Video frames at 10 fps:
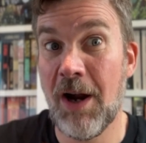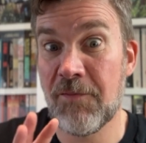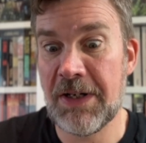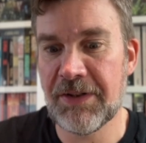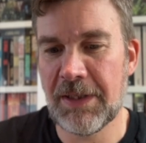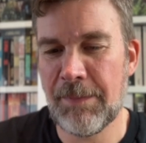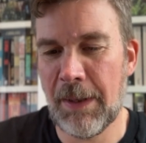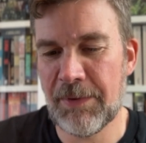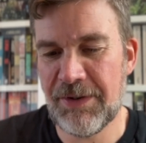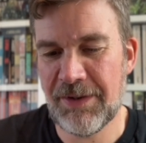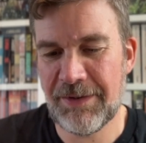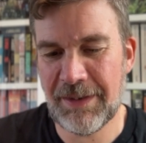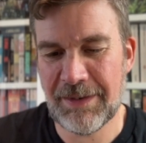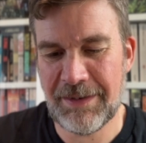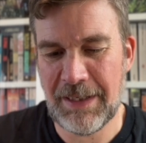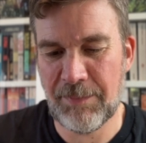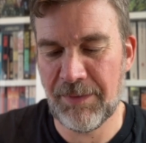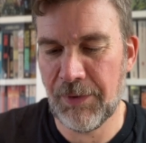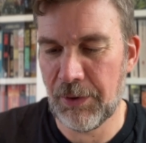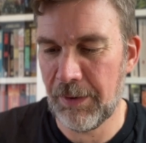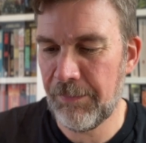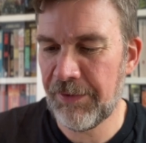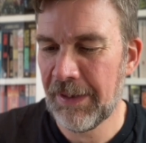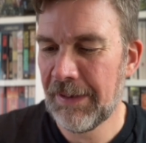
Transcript: originally published as separate volumes.